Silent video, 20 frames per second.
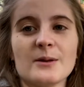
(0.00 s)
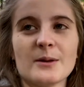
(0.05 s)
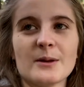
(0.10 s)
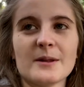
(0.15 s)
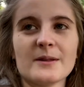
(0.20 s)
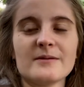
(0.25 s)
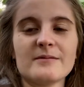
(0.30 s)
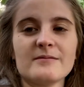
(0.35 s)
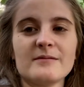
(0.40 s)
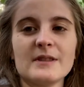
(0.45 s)
or,
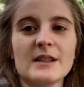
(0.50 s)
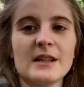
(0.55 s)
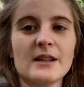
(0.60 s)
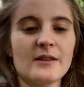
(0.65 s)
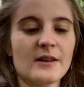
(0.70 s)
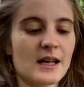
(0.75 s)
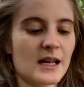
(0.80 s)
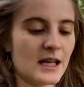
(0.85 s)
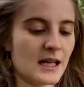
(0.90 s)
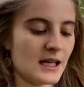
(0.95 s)
you know,
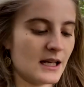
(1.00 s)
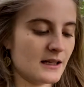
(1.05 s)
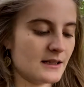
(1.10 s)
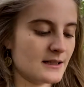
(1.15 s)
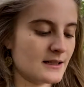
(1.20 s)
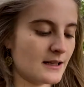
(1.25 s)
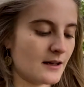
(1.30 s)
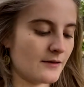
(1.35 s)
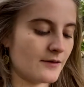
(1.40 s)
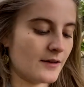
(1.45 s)
any
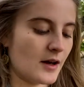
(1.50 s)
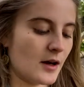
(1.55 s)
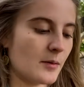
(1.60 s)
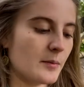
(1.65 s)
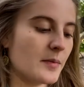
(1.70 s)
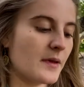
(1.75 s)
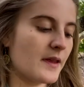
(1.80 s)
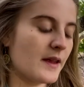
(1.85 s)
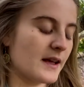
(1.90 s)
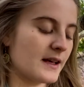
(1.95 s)
self-help
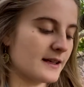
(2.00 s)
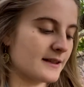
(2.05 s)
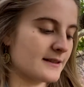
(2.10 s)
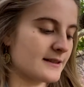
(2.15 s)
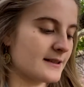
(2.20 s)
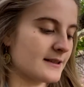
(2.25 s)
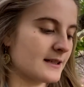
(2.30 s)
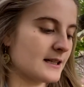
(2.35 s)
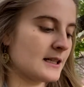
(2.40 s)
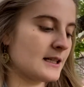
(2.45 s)
things.